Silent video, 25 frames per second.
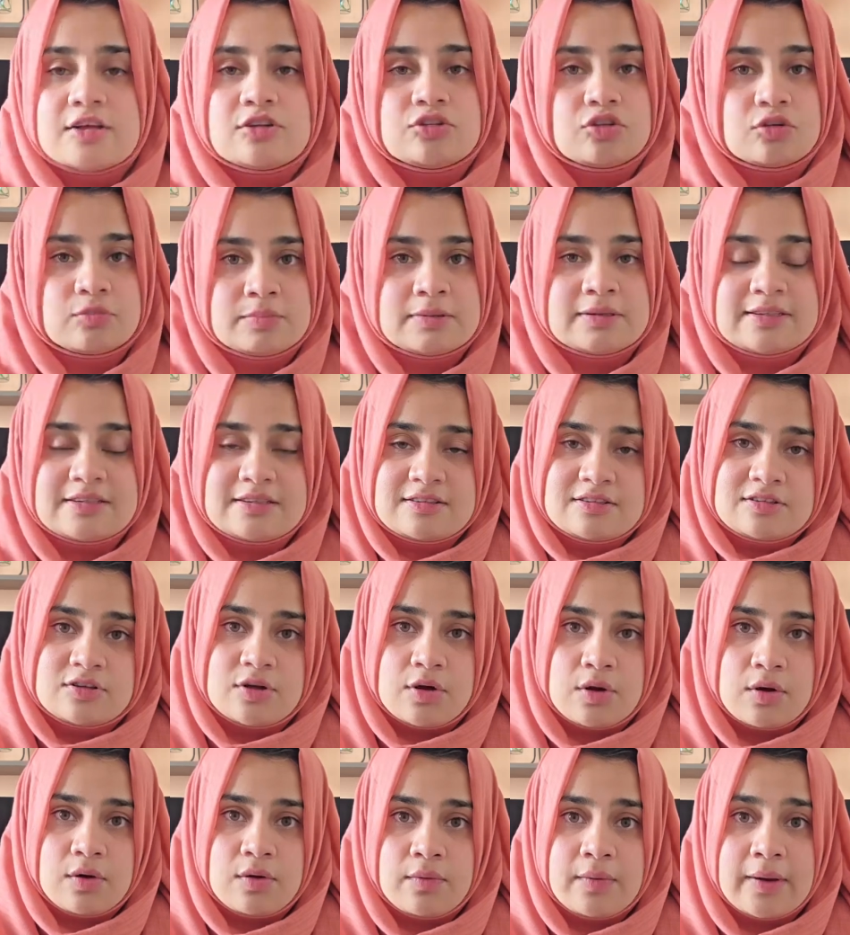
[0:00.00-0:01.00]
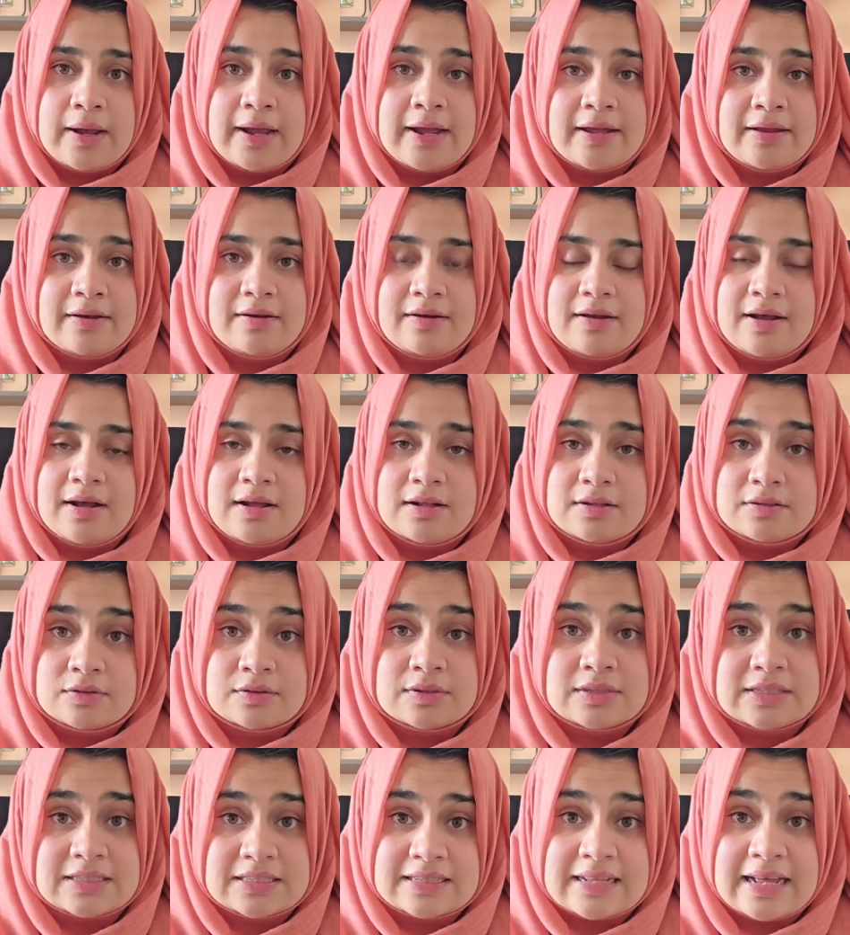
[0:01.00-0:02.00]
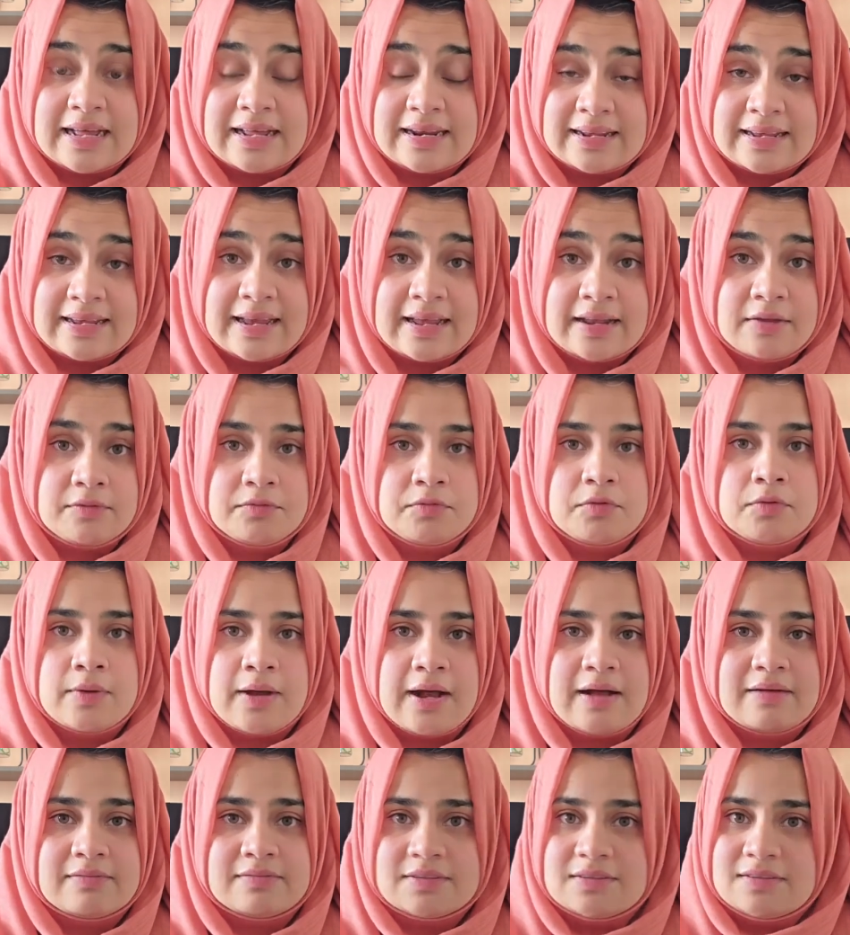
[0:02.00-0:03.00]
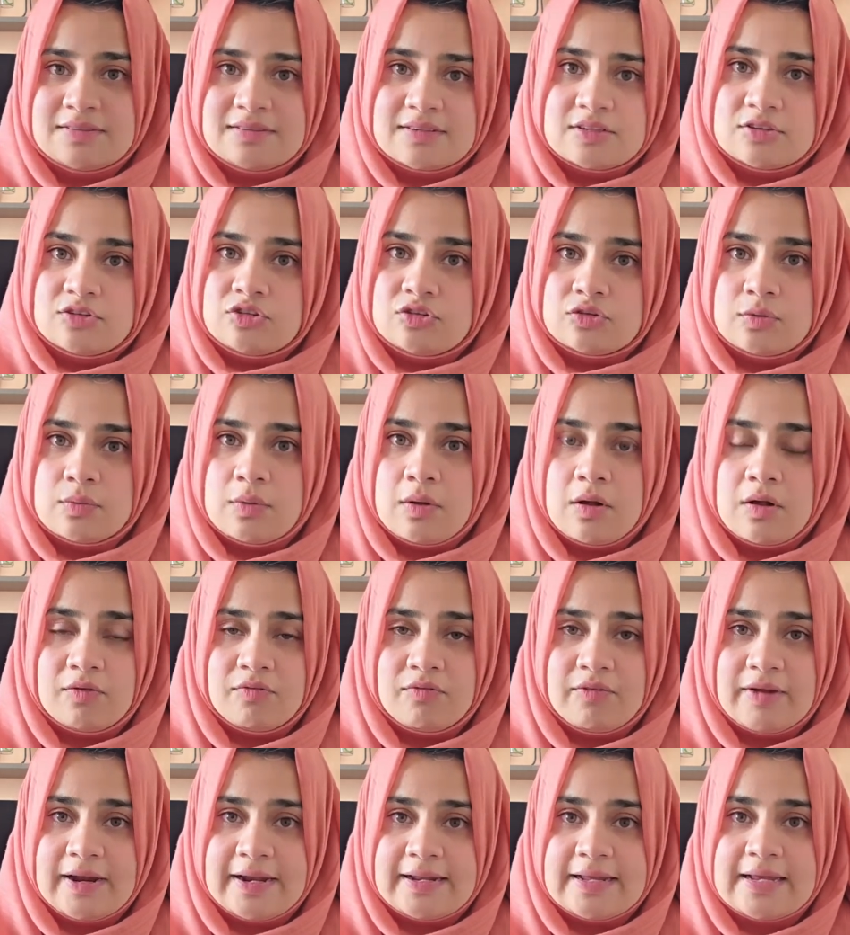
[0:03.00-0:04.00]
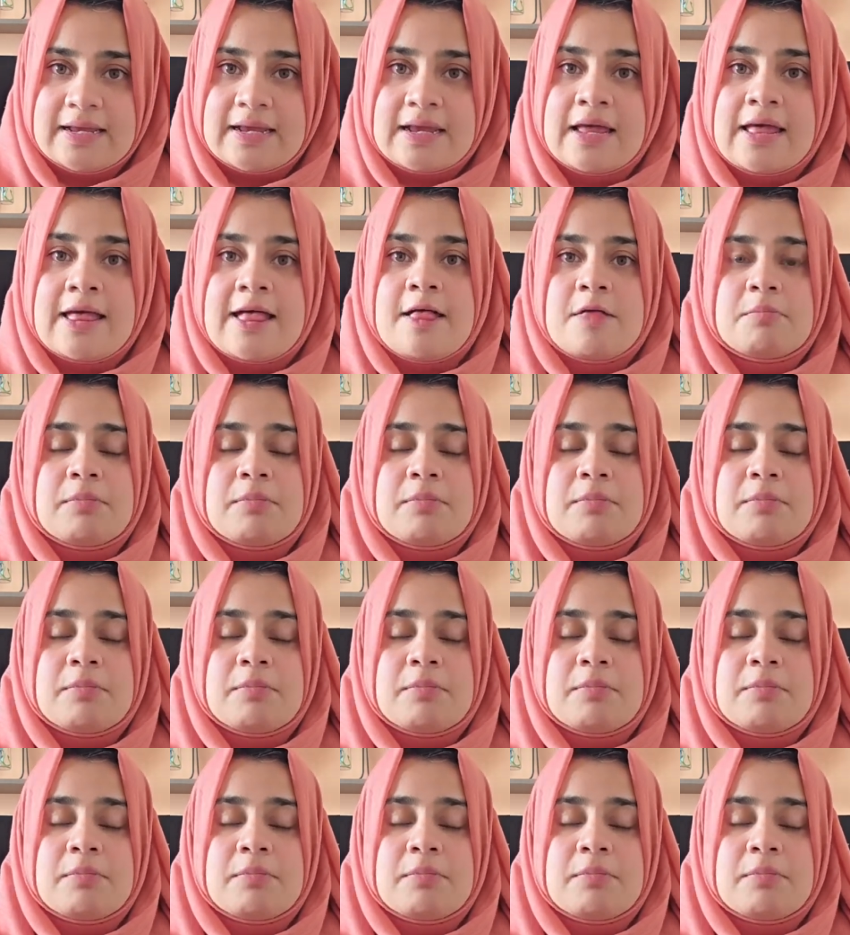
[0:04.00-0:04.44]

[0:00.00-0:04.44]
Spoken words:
So please go and look at that again if you haven't done so already.